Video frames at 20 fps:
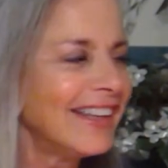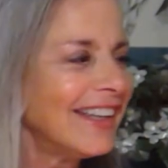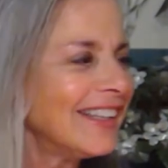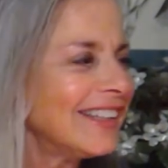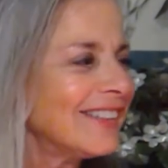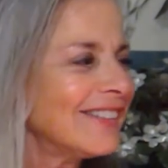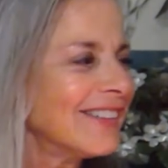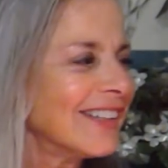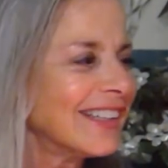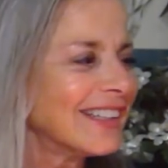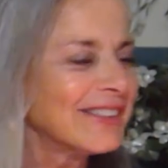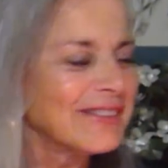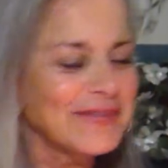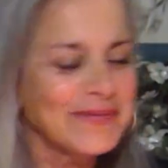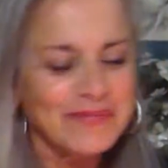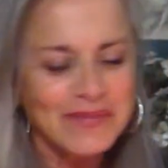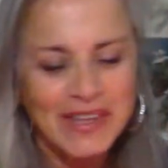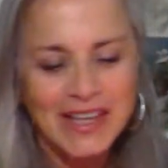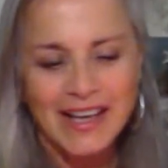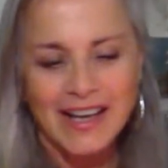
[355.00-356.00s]
anyway,
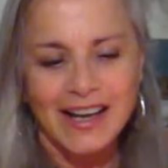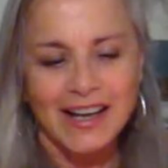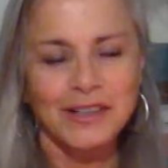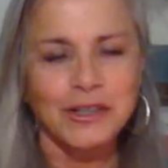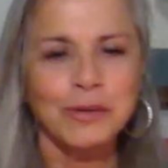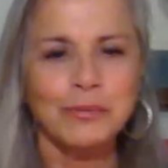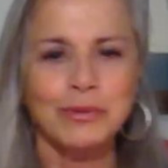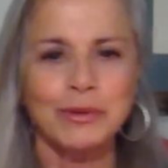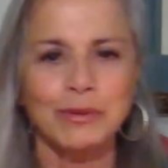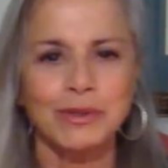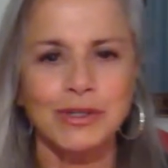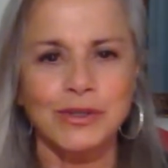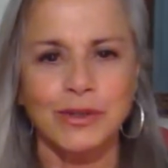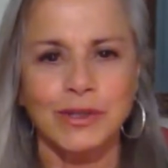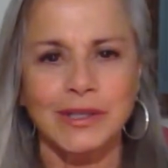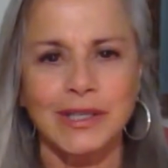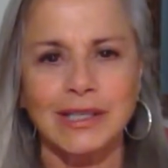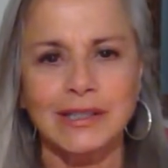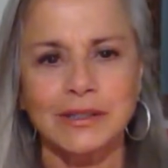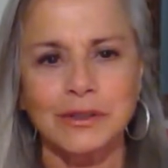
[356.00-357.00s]
I hope you enjoyed
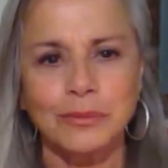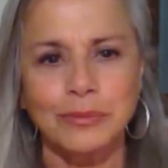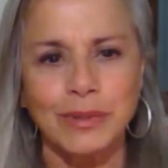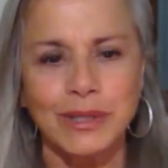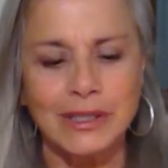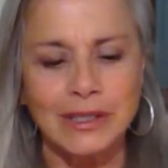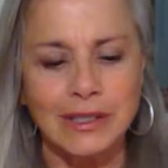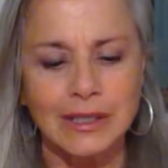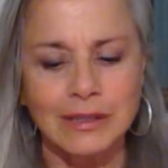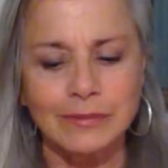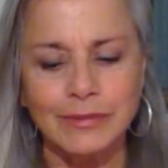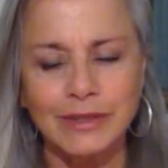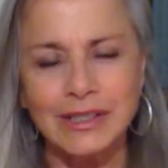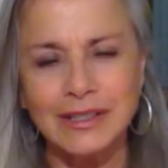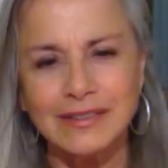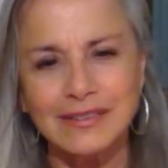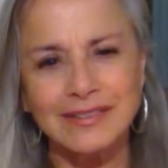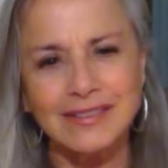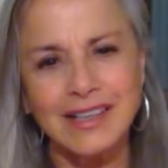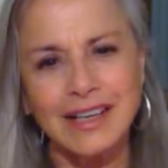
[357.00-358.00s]
that little bit. it,
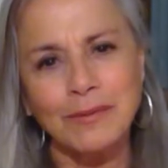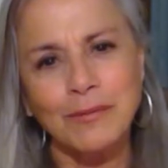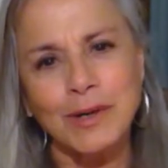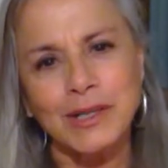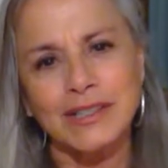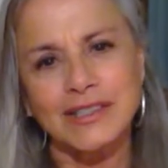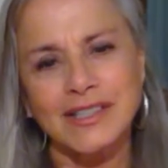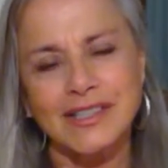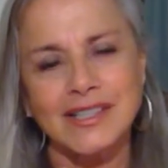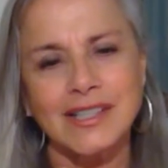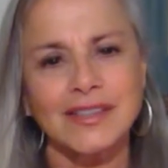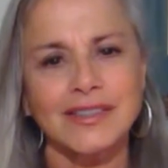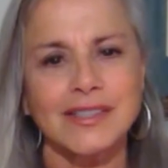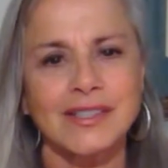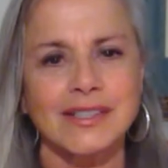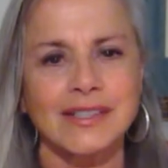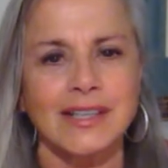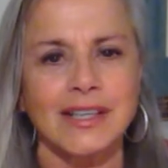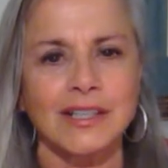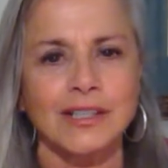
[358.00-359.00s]
I wanted to set the
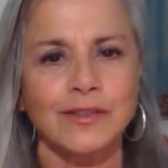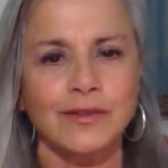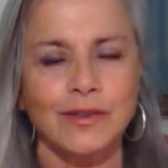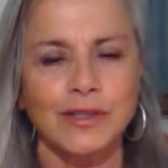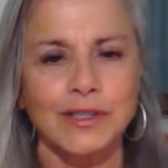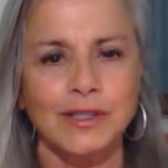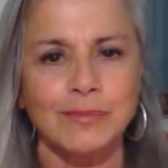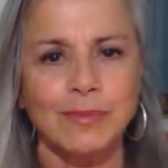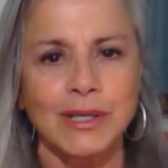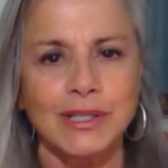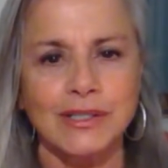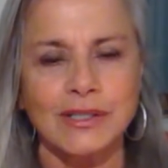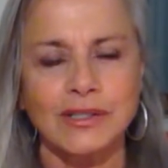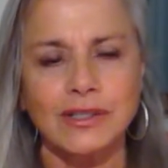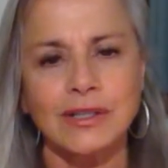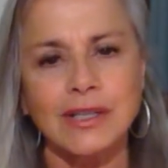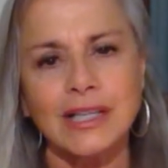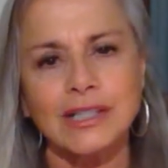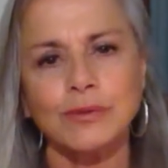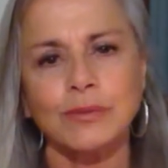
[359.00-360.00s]
stage for this message,
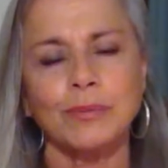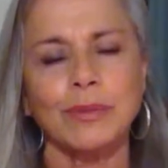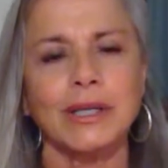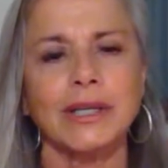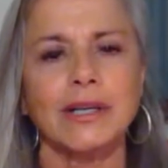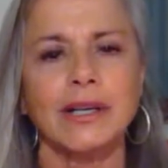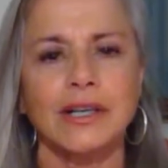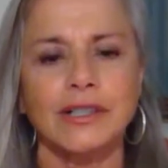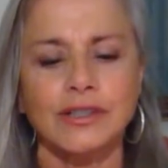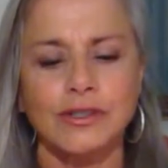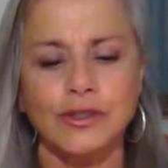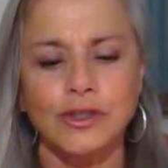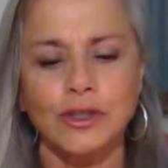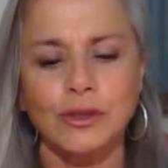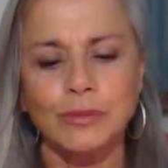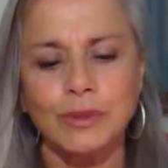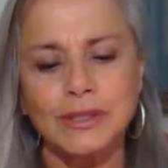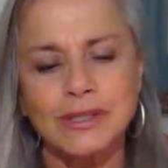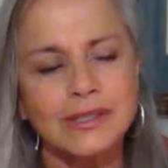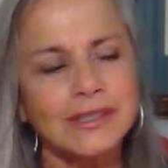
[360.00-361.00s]
and that's what my guides told
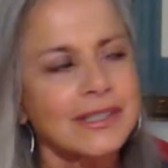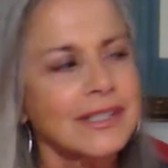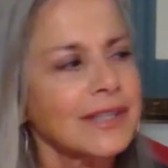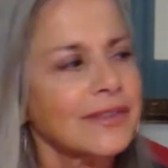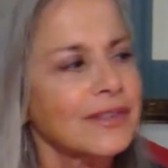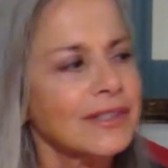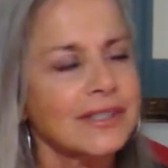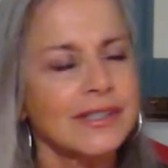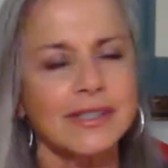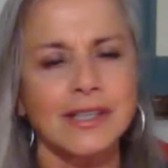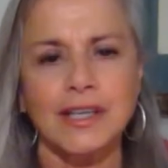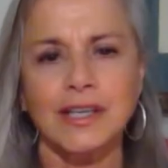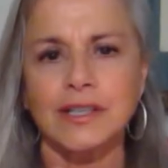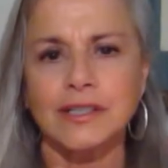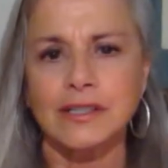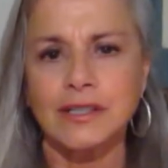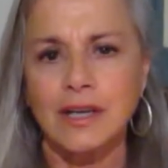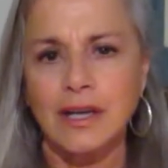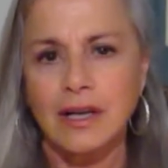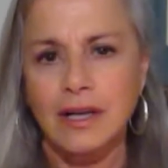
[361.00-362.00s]
me. Set the
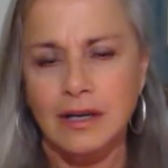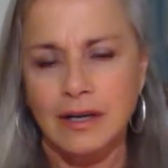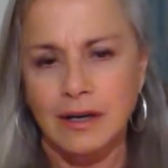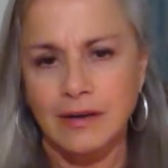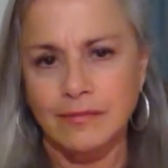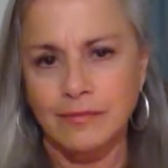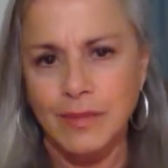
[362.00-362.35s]
stage of